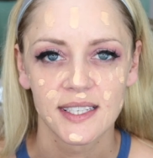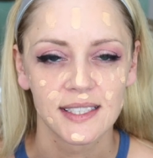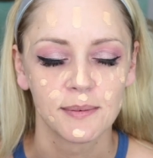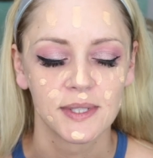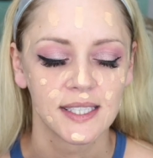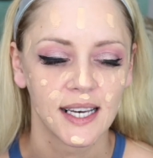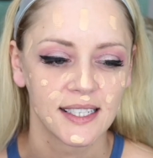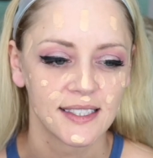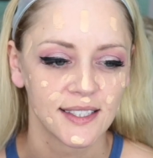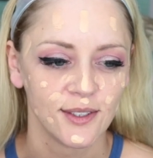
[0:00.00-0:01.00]
a slip and
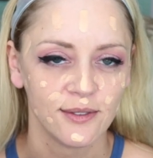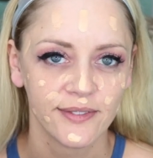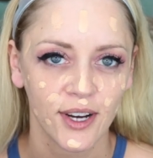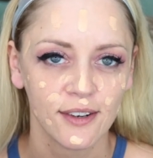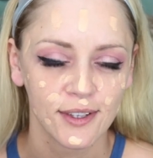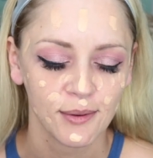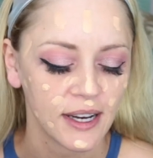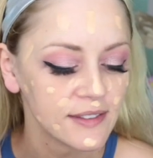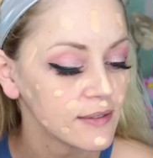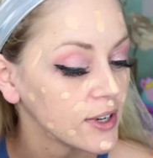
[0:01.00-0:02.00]
slide. So hopefully we'll
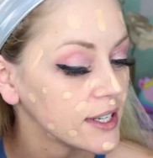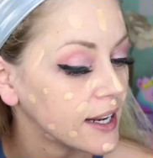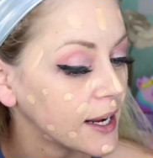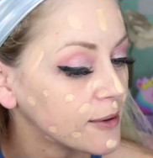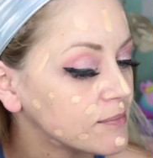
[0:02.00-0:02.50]
have some fun today.